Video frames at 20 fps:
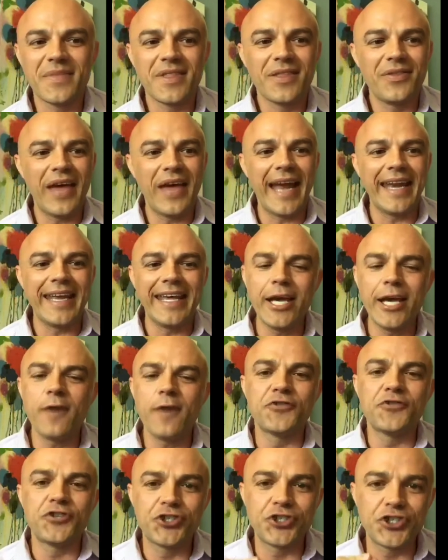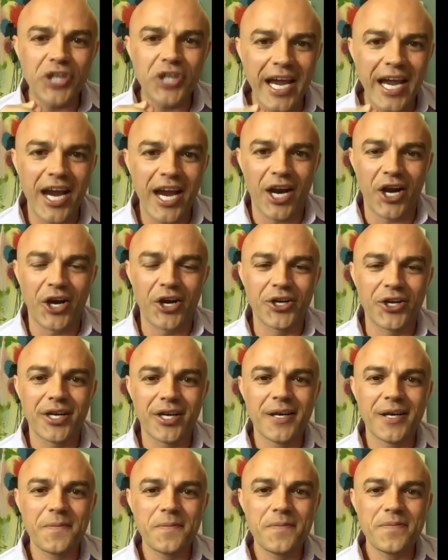that if
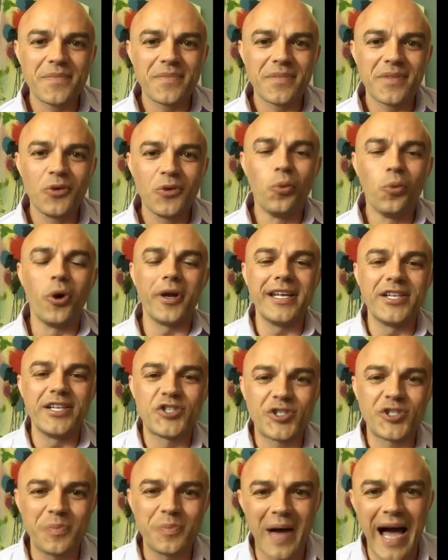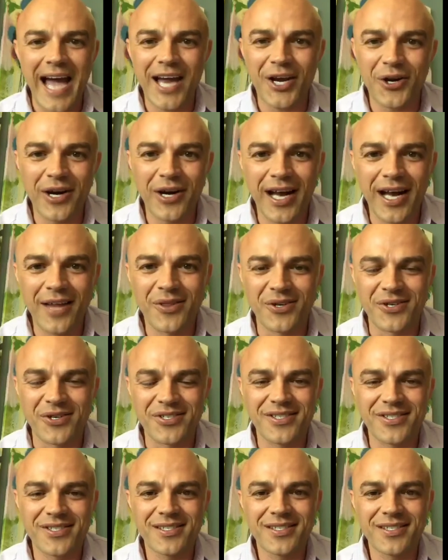shared would inspire
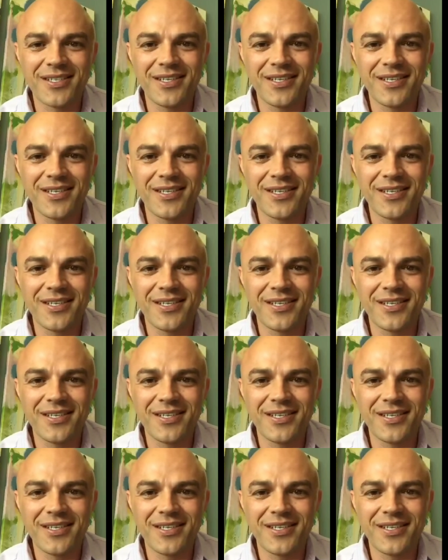others?